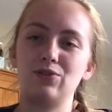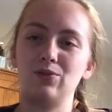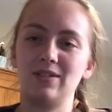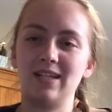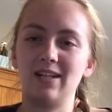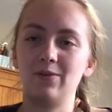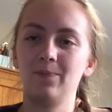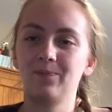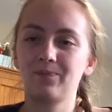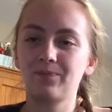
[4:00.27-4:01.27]
to is yellow.
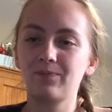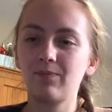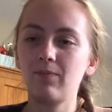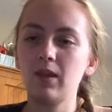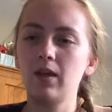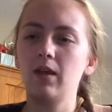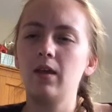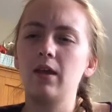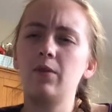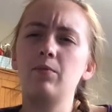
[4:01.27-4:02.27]

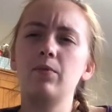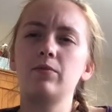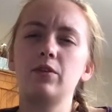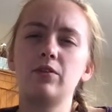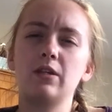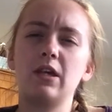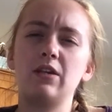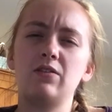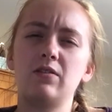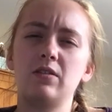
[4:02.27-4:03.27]
And just in
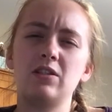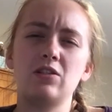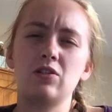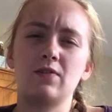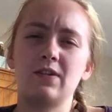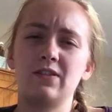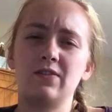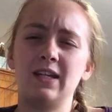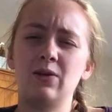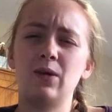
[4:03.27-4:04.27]
case this is your first
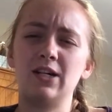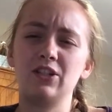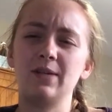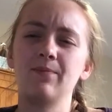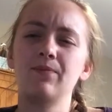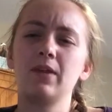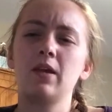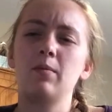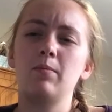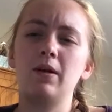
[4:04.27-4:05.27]
video watching,
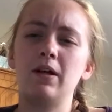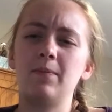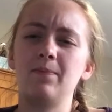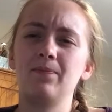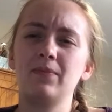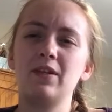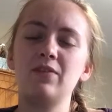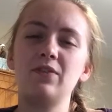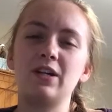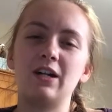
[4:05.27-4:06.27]
the
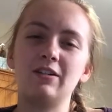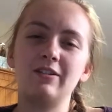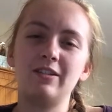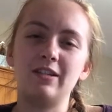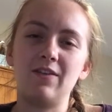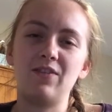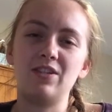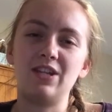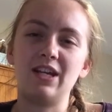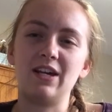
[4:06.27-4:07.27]
different colors that David's
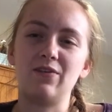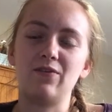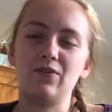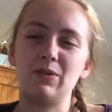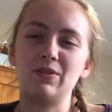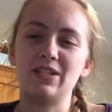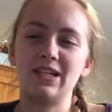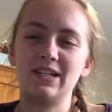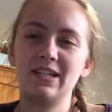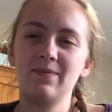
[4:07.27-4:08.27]
tea have
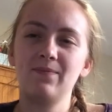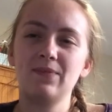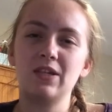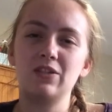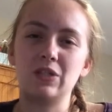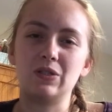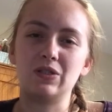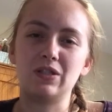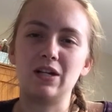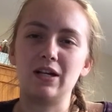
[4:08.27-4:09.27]
representing certain